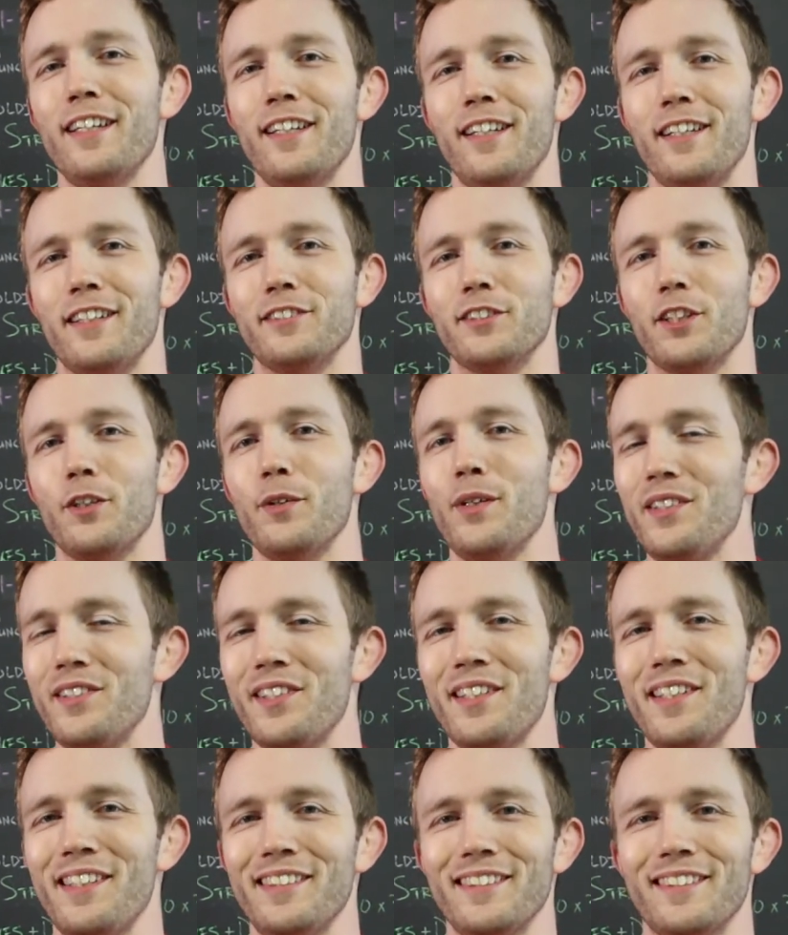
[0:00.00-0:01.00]
And as always,
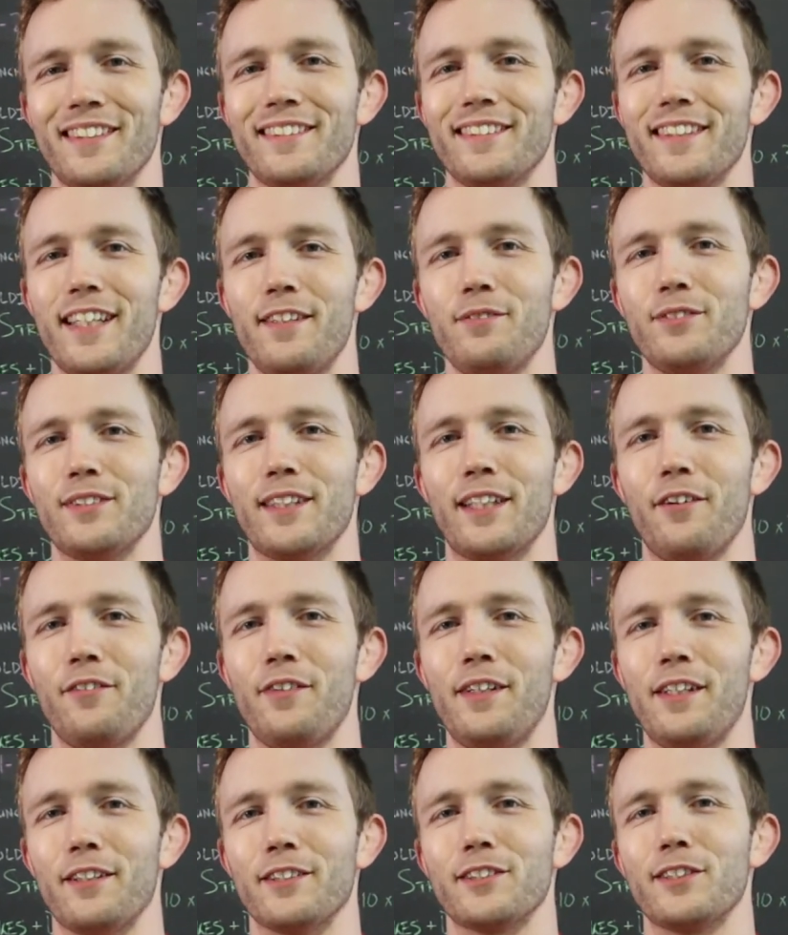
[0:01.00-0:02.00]
stay safe, stay
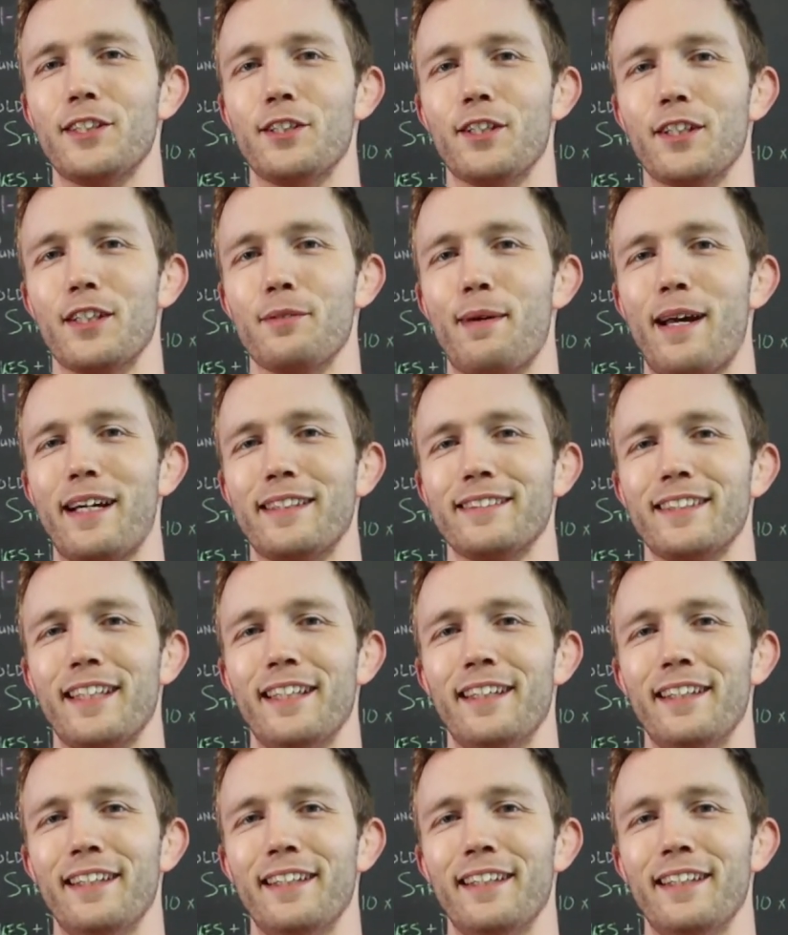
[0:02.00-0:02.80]
healthy, and I'll see you on the mats.